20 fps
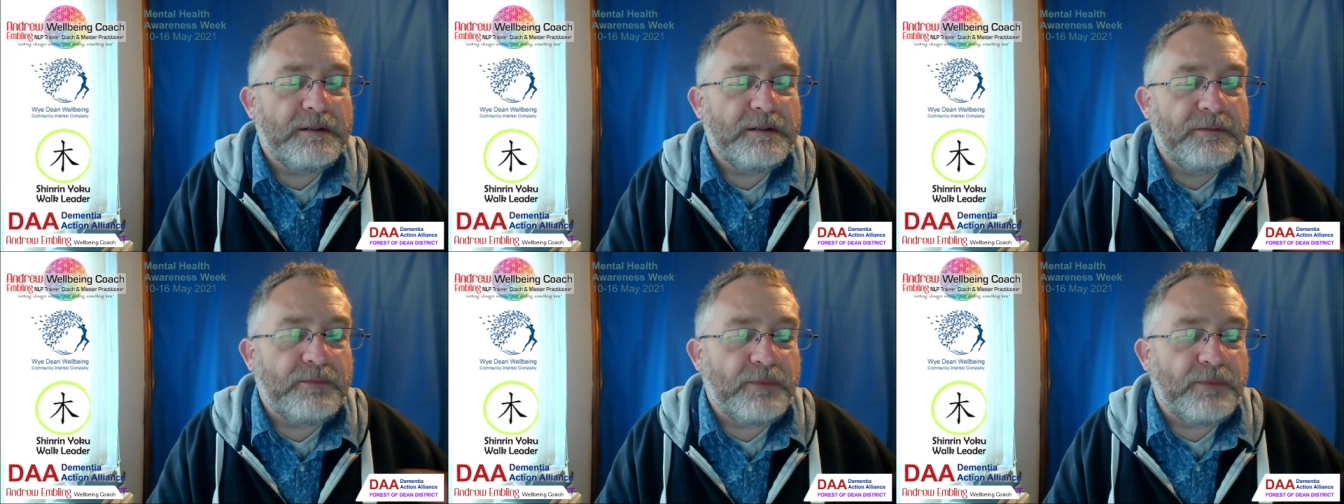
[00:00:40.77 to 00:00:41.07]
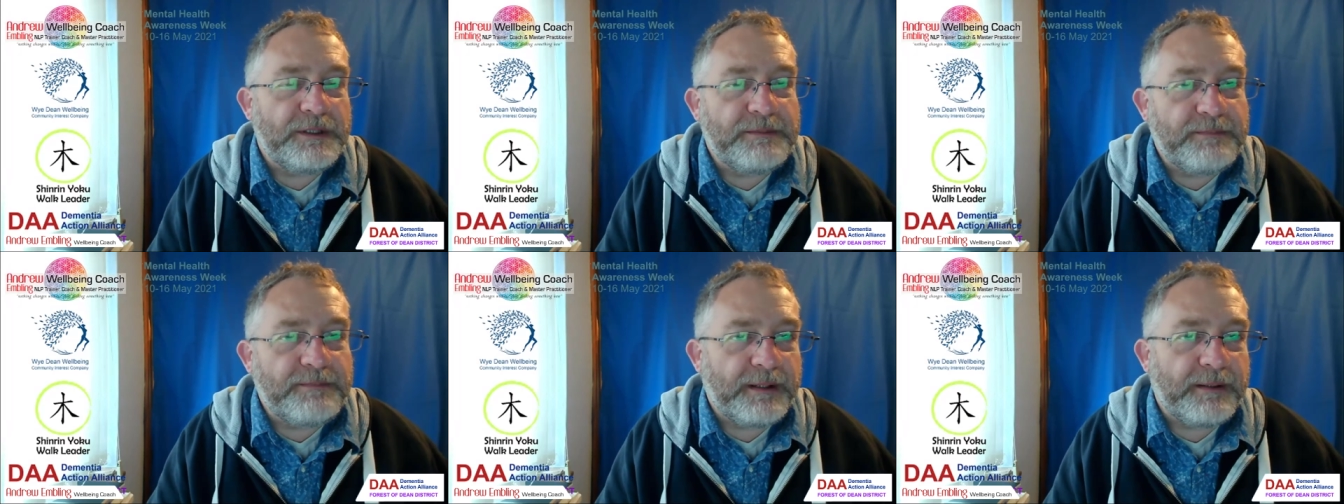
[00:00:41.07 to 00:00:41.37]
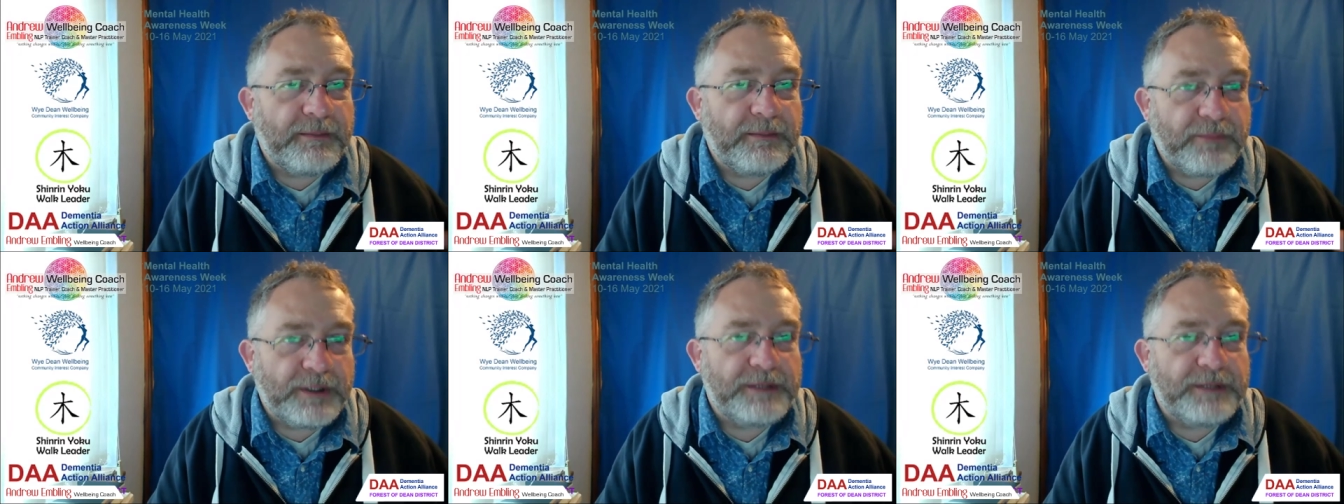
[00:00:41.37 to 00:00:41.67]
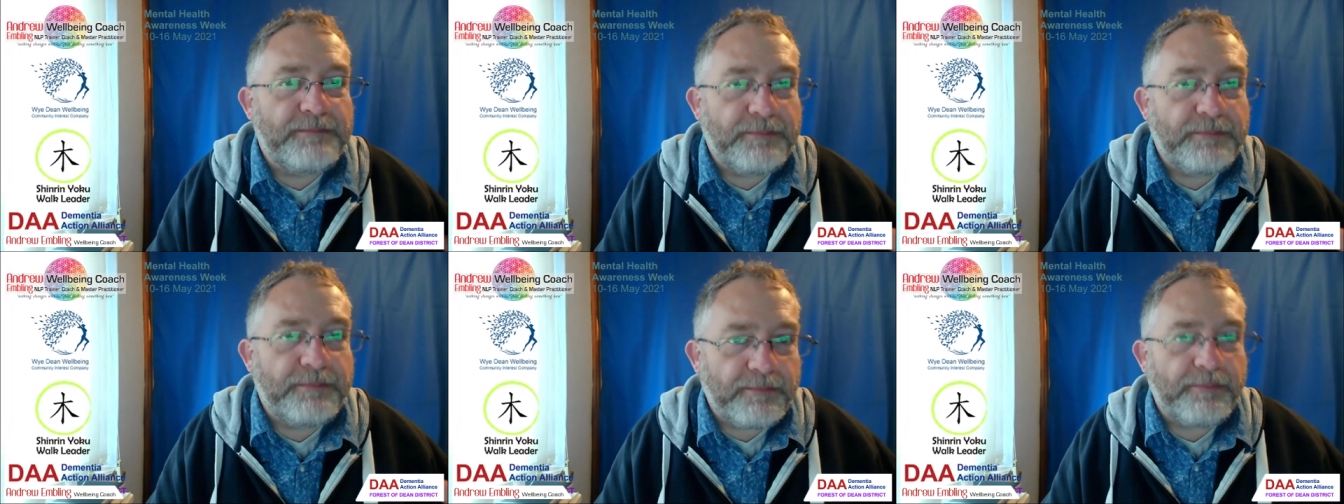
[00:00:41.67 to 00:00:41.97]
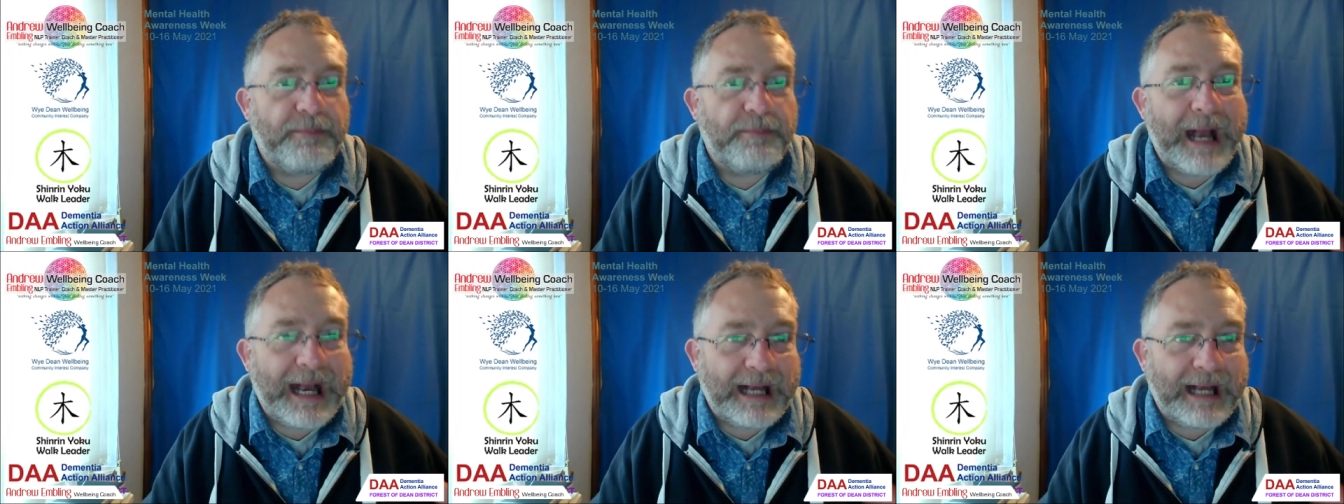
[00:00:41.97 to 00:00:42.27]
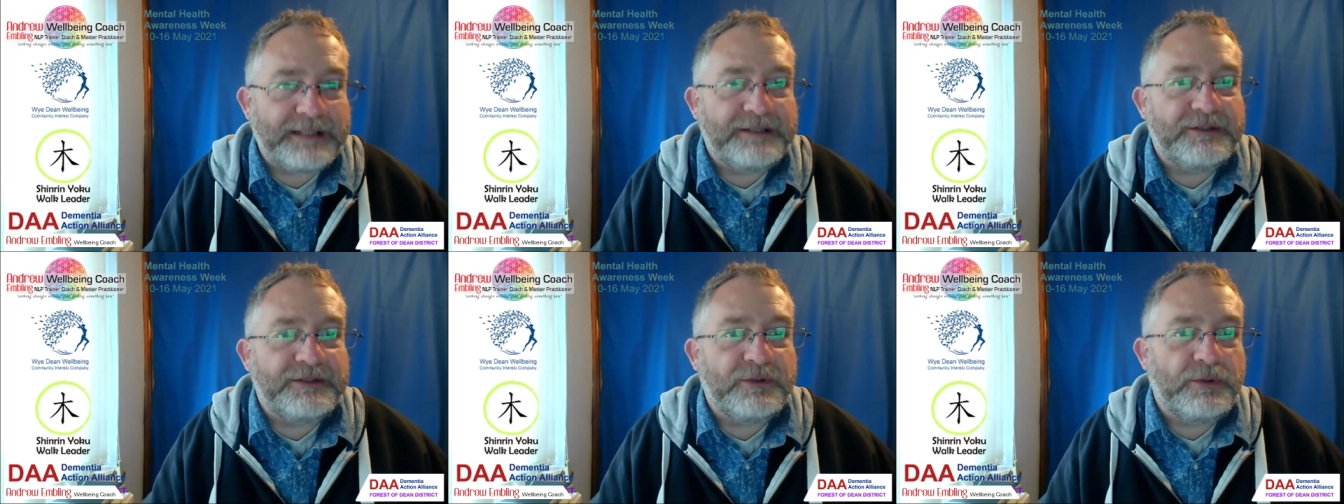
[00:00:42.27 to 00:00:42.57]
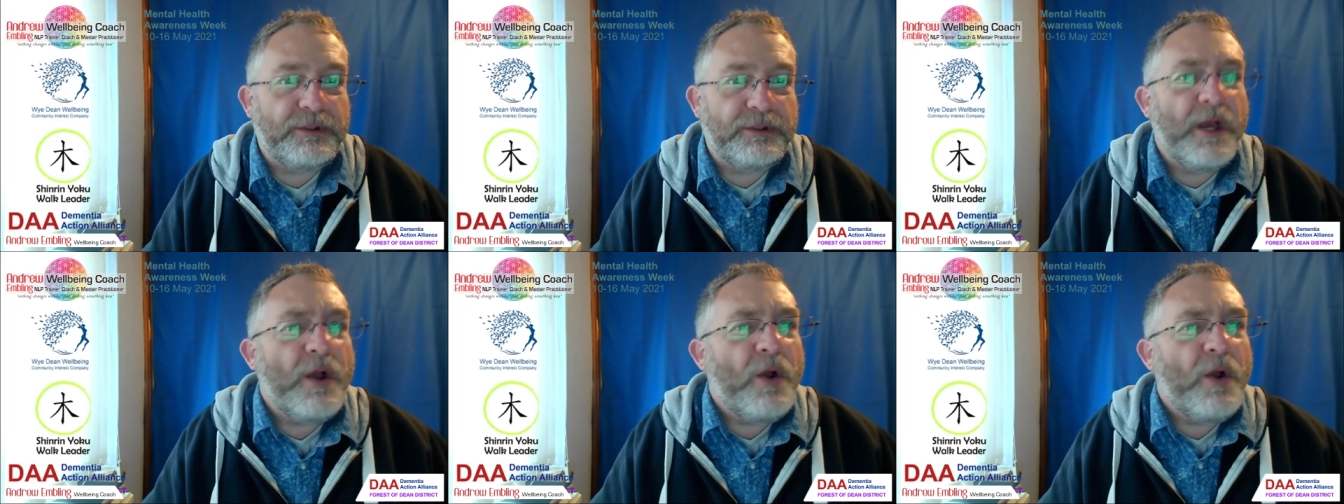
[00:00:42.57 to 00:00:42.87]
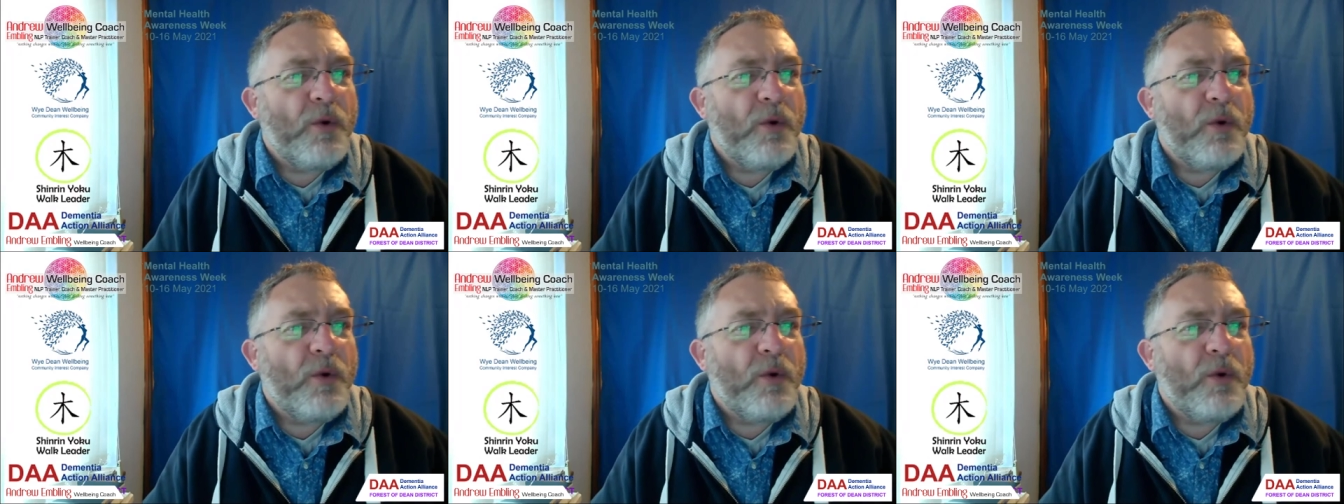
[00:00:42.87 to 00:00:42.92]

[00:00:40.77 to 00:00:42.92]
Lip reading: which adds all.